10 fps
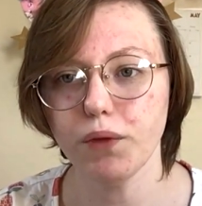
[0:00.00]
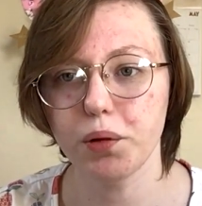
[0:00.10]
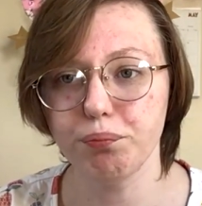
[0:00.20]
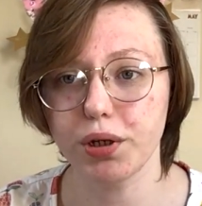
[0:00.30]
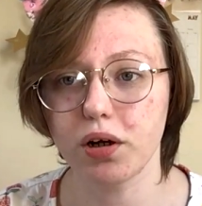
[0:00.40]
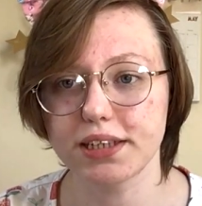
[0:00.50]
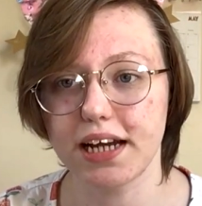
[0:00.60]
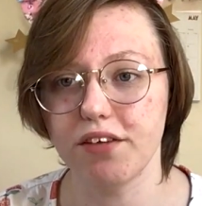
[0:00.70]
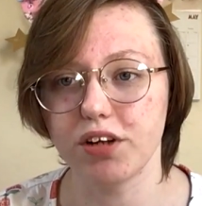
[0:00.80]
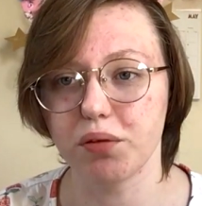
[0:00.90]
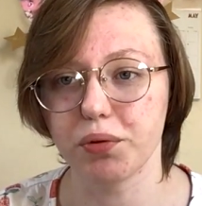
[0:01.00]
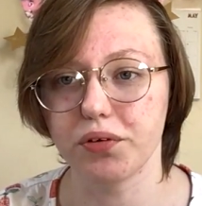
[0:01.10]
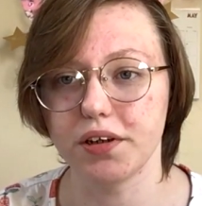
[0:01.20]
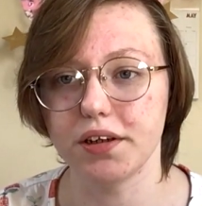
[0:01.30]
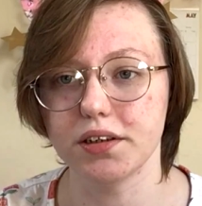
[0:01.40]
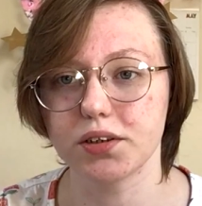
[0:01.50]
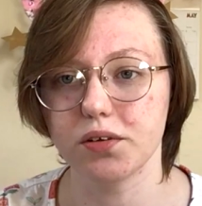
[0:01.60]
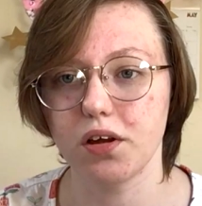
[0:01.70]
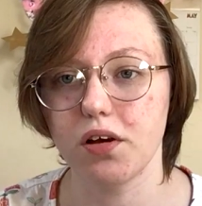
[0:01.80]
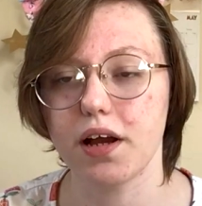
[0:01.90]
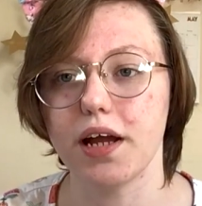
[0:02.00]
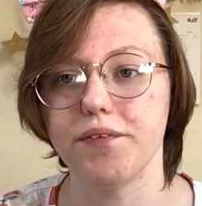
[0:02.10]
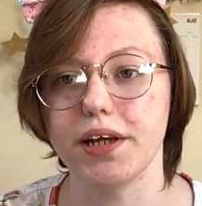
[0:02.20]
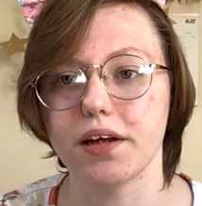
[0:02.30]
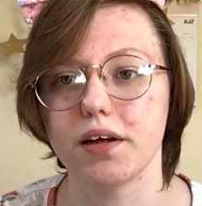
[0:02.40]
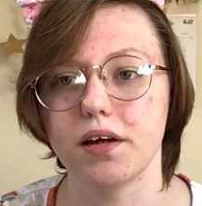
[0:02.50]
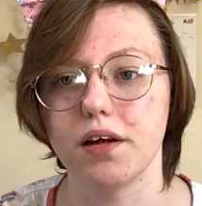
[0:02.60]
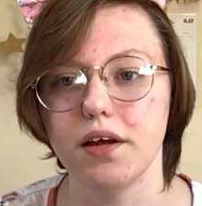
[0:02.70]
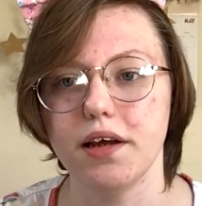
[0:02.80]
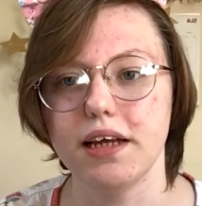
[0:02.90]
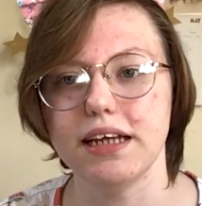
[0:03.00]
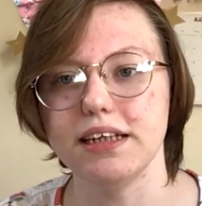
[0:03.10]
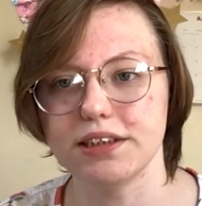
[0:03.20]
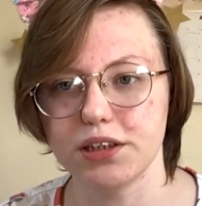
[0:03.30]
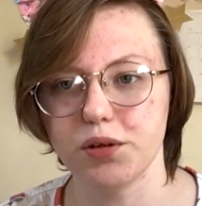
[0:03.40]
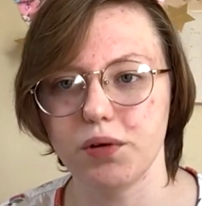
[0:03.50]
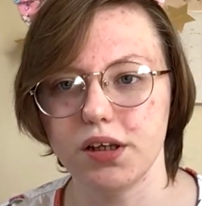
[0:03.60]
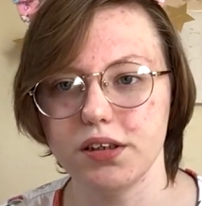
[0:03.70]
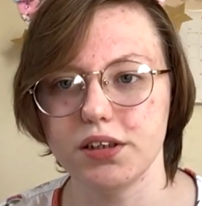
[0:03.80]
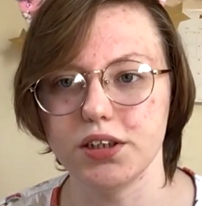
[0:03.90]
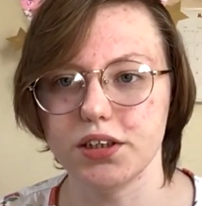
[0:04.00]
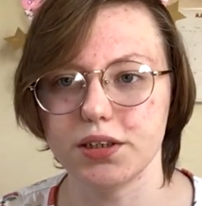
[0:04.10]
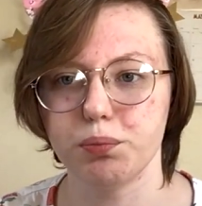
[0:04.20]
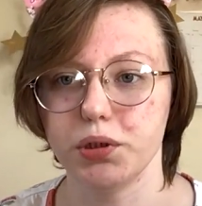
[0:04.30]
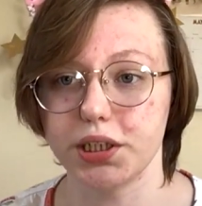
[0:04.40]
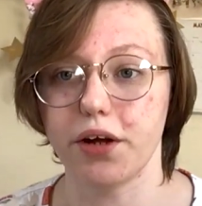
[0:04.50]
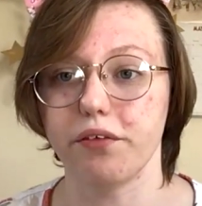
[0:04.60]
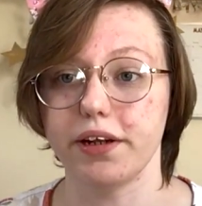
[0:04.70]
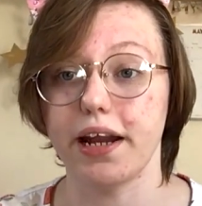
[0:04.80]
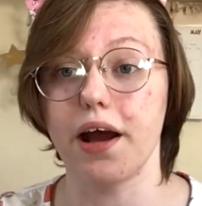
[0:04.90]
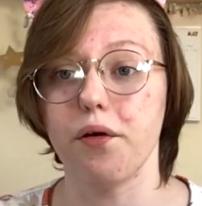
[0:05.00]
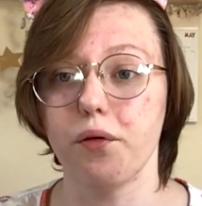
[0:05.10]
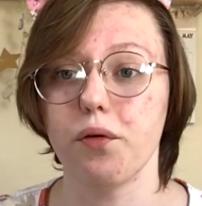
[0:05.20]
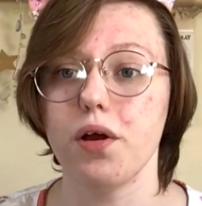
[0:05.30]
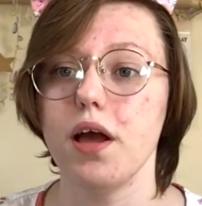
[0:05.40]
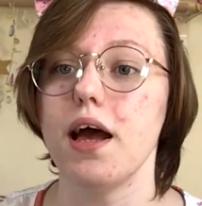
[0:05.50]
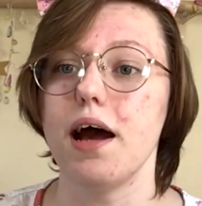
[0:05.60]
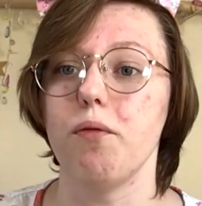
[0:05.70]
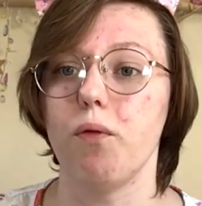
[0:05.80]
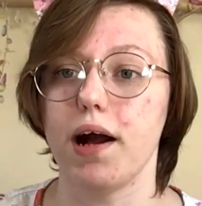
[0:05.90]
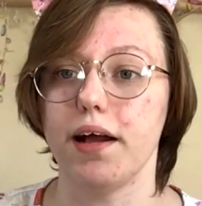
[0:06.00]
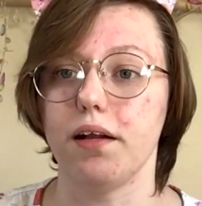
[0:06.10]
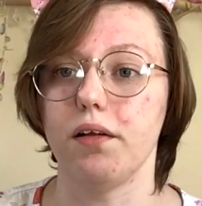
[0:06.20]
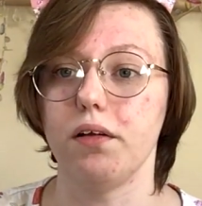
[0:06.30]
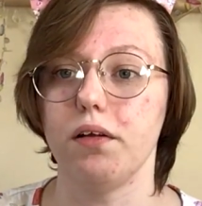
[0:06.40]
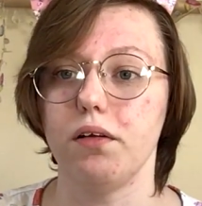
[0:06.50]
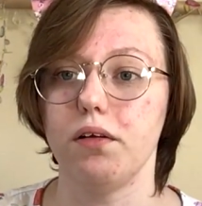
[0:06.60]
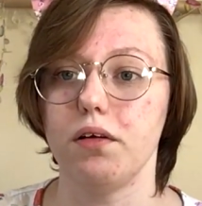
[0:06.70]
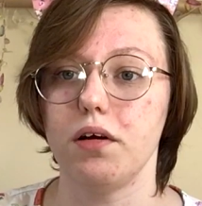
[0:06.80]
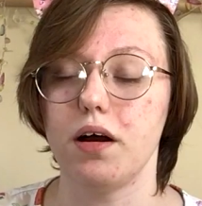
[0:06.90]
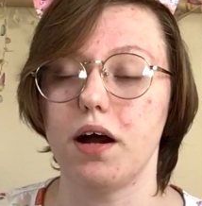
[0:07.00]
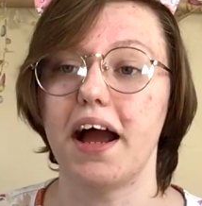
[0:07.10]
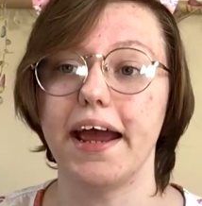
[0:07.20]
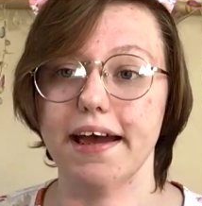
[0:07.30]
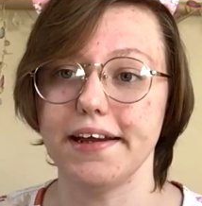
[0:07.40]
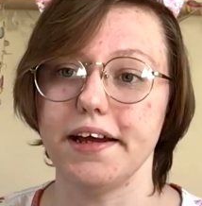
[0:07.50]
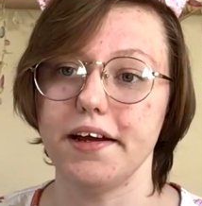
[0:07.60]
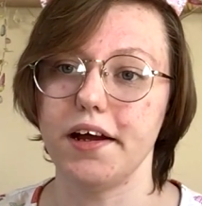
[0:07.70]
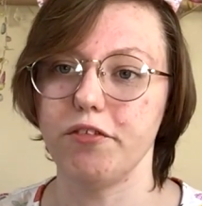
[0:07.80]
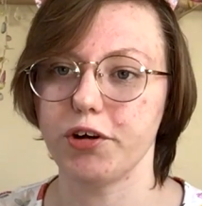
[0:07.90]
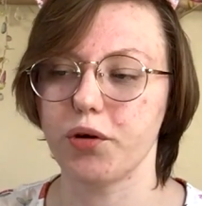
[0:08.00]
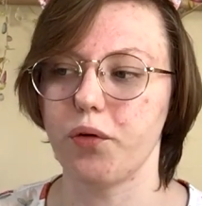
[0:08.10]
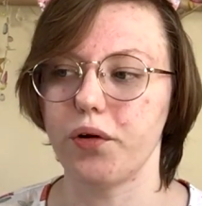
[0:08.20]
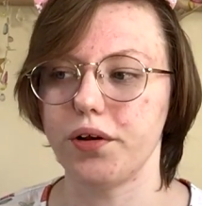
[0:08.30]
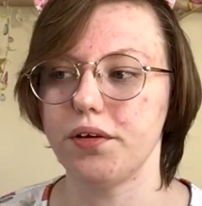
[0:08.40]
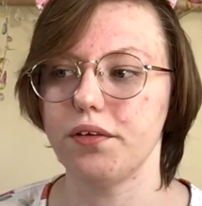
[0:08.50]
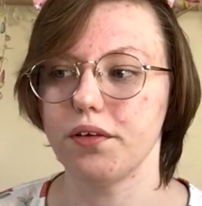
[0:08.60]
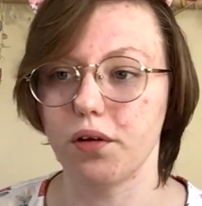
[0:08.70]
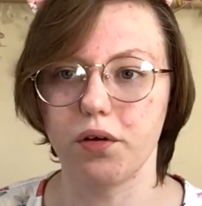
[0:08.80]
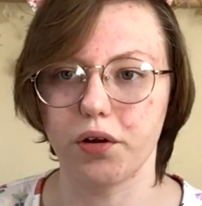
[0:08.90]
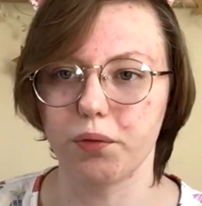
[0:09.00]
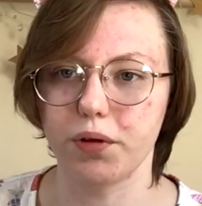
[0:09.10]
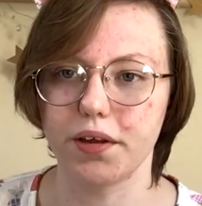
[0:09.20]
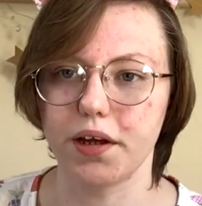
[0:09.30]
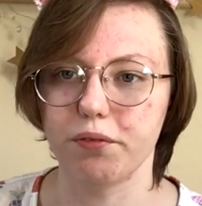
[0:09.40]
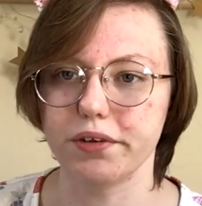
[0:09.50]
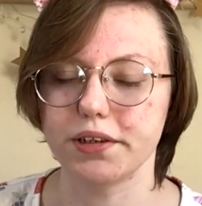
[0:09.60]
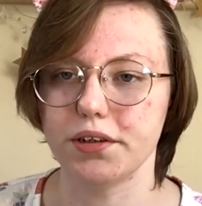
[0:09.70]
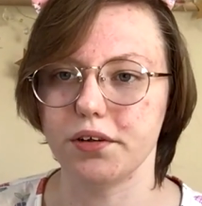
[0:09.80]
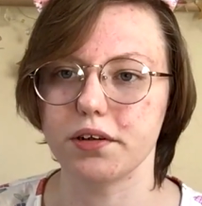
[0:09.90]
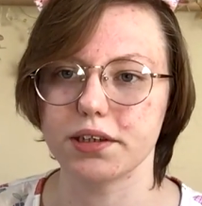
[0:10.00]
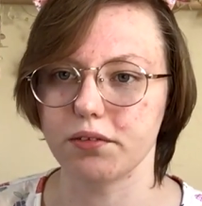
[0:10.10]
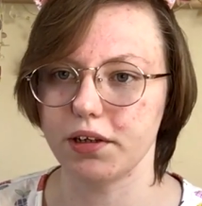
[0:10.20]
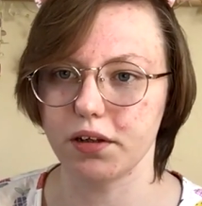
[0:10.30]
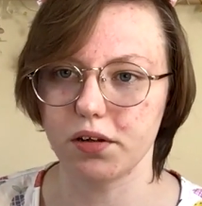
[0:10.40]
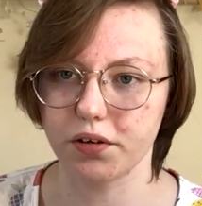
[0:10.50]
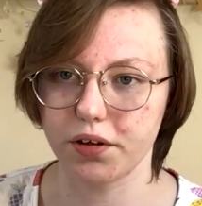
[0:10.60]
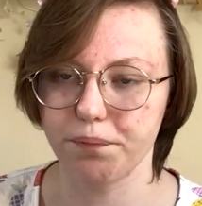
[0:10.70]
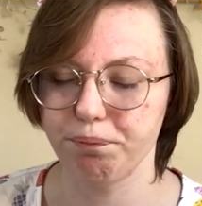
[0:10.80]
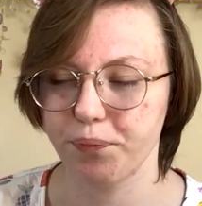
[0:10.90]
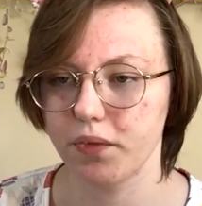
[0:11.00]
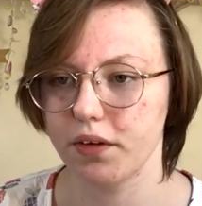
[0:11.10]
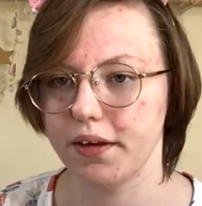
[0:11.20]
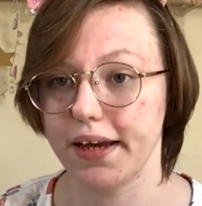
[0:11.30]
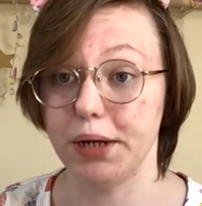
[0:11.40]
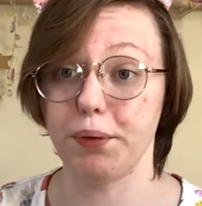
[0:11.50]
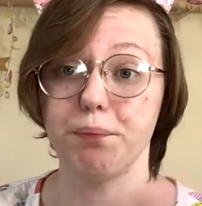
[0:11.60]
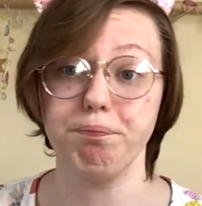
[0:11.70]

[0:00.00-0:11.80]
because I haven't uploaded in so long, I'd make a easier one to just push out now while I edit and record the longer one that I want to do, because it'll take longer. Anyway,